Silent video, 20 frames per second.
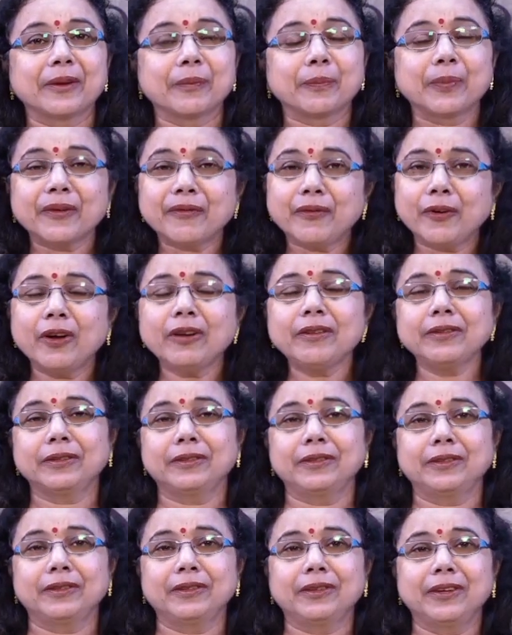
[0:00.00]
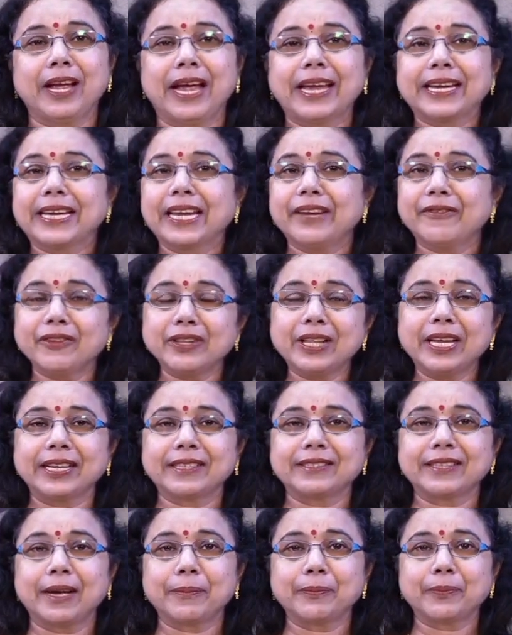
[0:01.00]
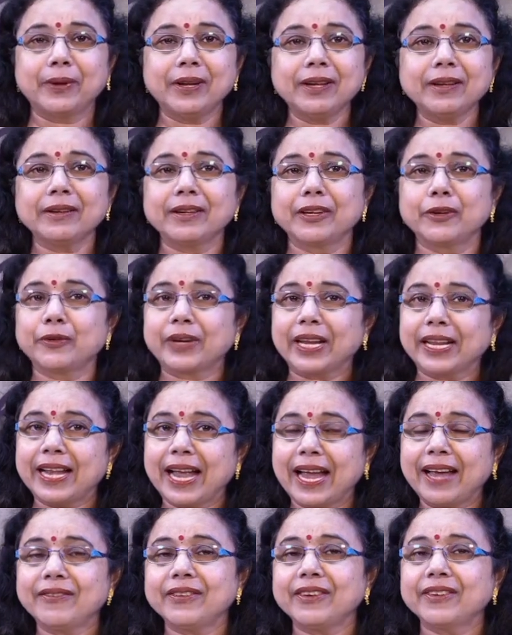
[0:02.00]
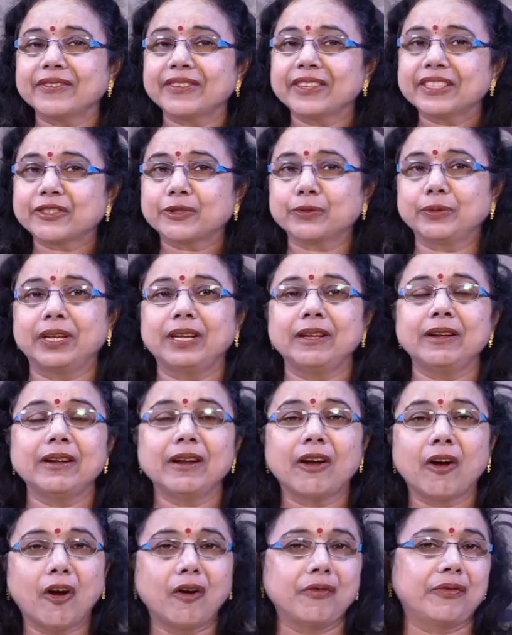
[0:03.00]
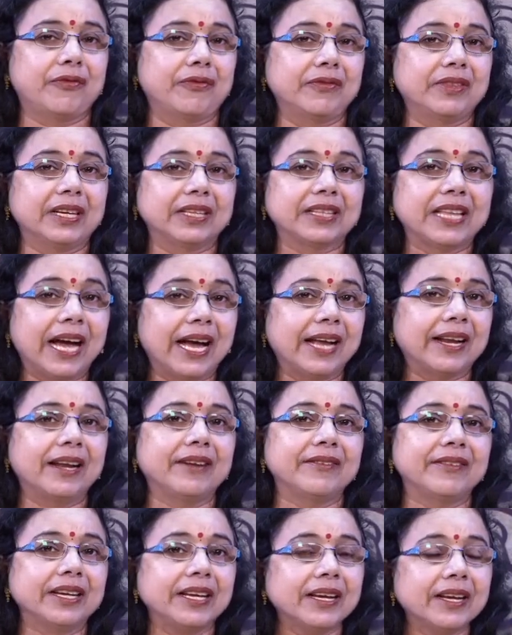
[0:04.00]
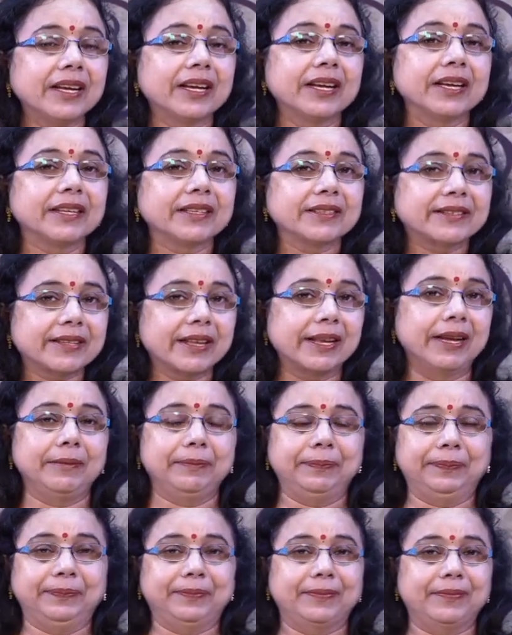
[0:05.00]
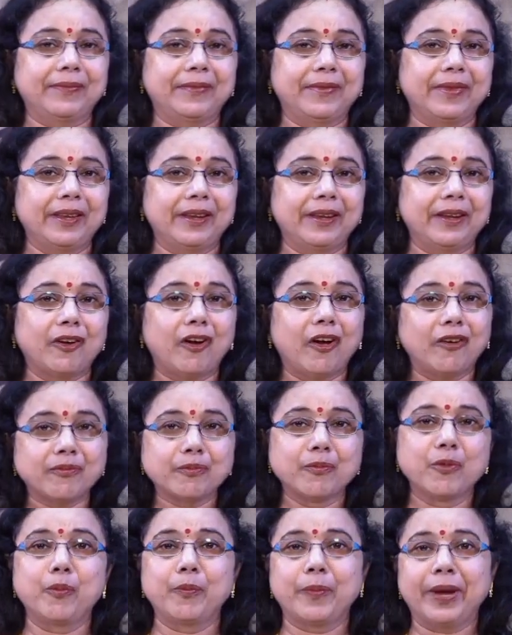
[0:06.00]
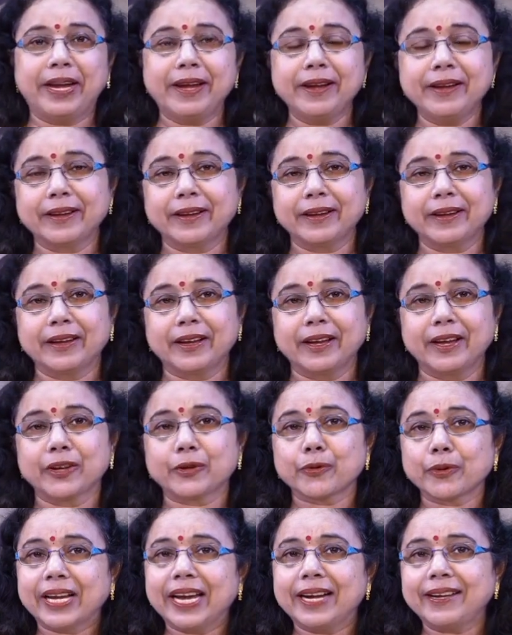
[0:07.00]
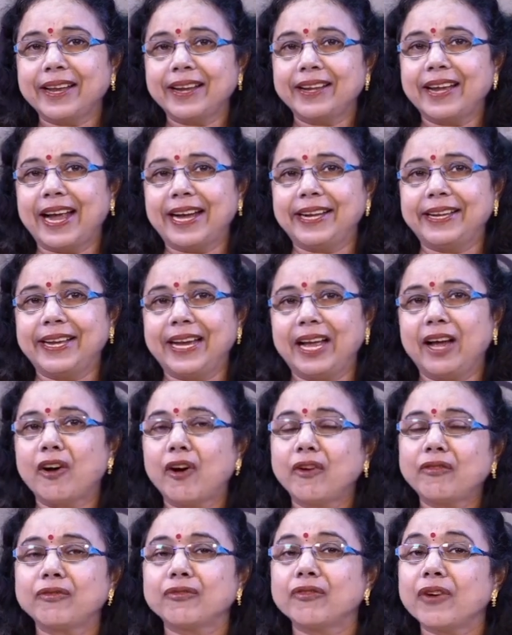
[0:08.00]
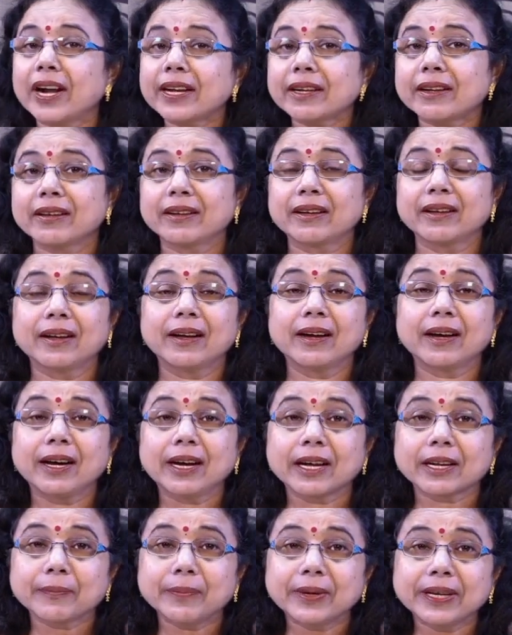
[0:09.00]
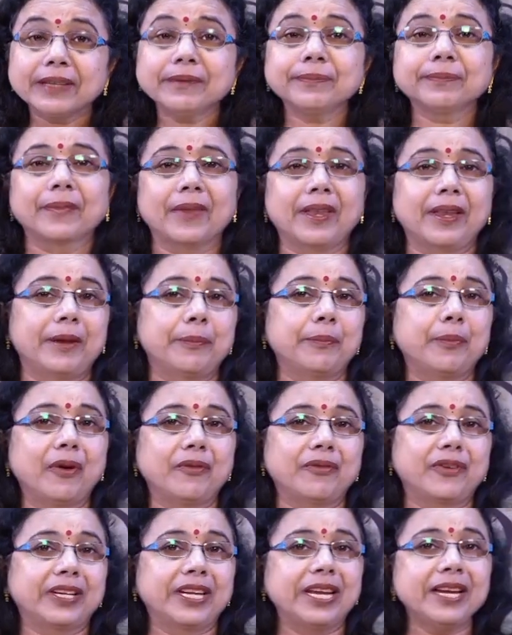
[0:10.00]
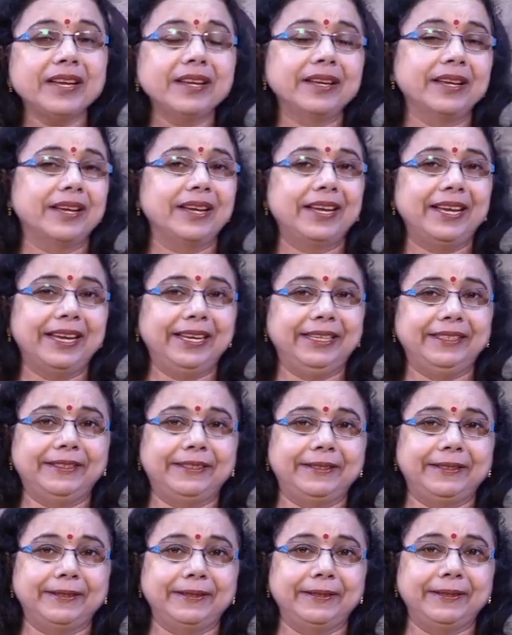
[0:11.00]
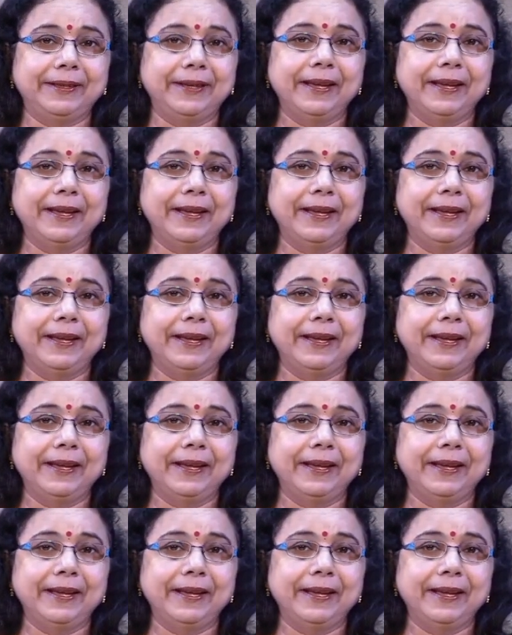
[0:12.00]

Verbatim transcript: Before I give you the example, you can have a visual of the Dharavi slum of Mumbai to get an idea of what urban poverty is.